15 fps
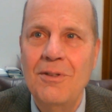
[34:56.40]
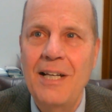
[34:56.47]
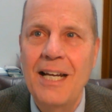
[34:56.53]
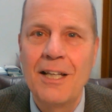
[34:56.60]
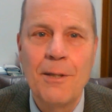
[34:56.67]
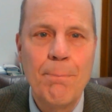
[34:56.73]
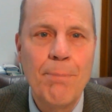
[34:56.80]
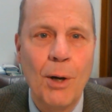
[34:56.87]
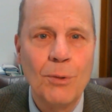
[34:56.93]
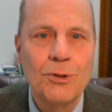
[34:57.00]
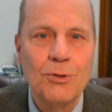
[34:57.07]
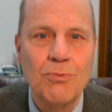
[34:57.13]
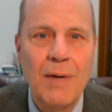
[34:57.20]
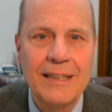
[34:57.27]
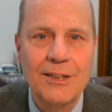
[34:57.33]
in the
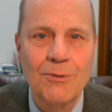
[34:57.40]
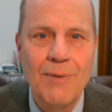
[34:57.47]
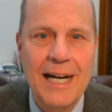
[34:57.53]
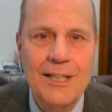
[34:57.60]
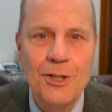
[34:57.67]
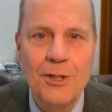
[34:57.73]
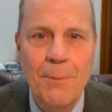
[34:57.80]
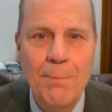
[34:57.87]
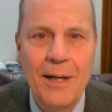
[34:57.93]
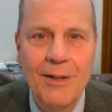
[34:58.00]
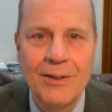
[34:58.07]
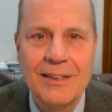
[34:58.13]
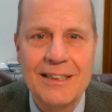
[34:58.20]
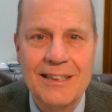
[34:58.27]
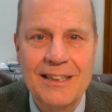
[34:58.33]
post-resurrection
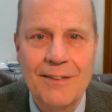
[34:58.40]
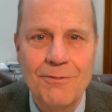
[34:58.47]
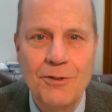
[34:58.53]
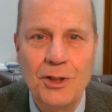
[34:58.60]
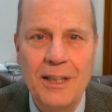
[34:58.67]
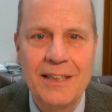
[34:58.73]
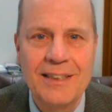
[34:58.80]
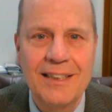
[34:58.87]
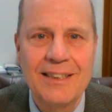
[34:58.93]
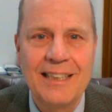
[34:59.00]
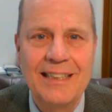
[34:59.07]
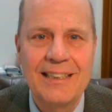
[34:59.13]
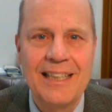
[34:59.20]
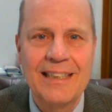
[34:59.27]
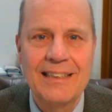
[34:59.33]
appearances of Jesus,
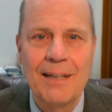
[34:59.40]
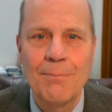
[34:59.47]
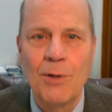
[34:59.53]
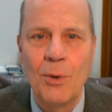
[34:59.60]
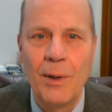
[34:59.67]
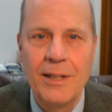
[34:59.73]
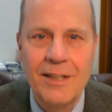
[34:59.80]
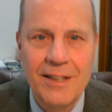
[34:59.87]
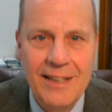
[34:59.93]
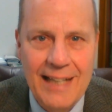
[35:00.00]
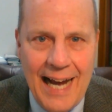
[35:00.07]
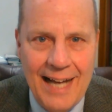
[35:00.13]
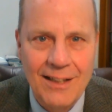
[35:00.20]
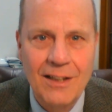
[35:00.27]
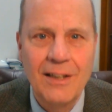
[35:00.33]
he says, "I'm going to the
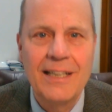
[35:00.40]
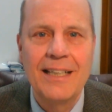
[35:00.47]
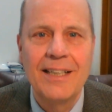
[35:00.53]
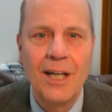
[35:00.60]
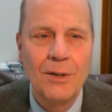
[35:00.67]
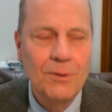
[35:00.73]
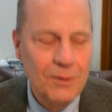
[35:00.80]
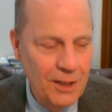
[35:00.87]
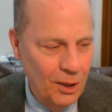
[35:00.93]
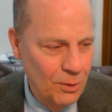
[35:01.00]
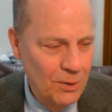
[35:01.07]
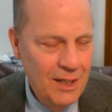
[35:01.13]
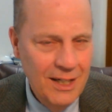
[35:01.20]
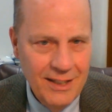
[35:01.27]
Galilee. Go, go,